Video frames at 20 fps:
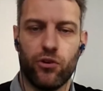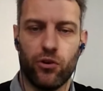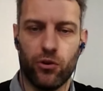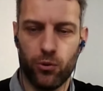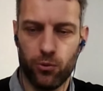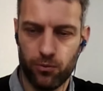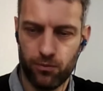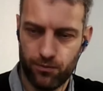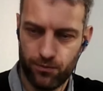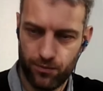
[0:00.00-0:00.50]

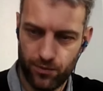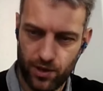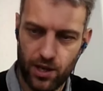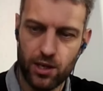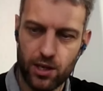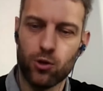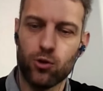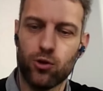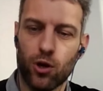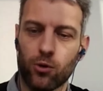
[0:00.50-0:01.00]
So
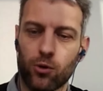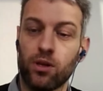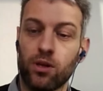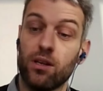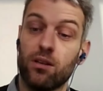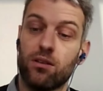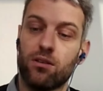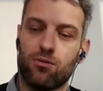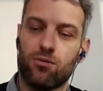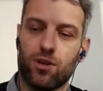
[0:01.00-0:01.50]
you
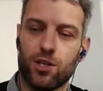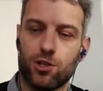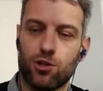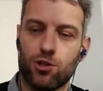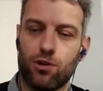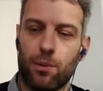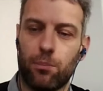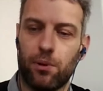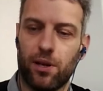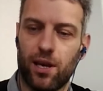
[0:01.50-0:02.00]
don't need to
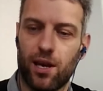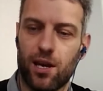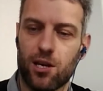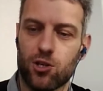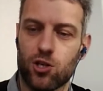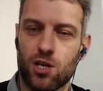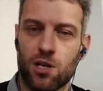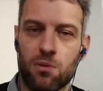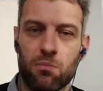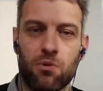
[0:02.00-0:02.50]
rush your
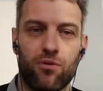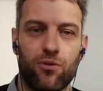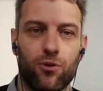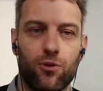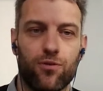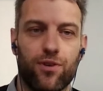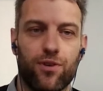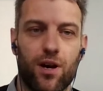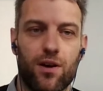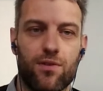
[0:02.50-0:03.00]
application in
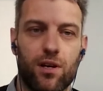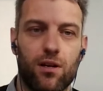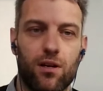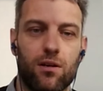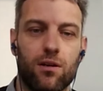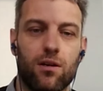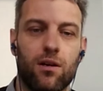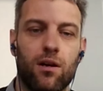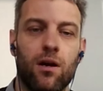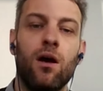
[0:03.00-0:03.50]
before
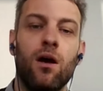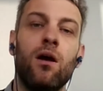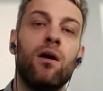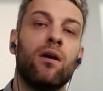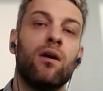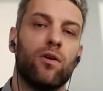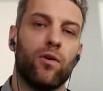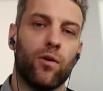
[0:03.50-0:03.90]
5 o'clock.